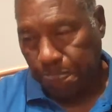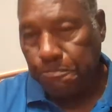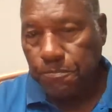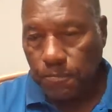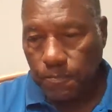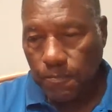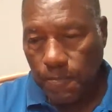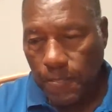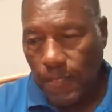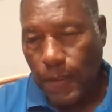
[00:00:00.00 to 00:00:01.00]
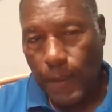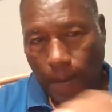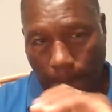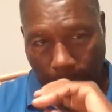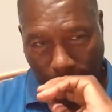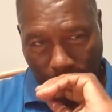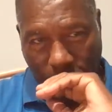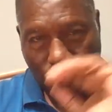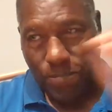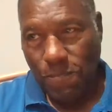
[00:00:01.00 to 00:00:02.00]
Okay, and
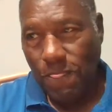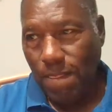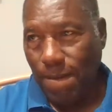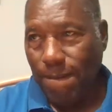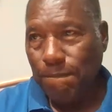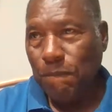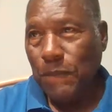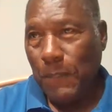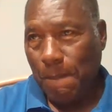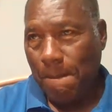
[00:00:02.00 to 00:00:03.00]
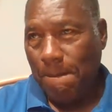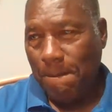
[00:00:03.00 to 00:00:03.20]
this student remembered that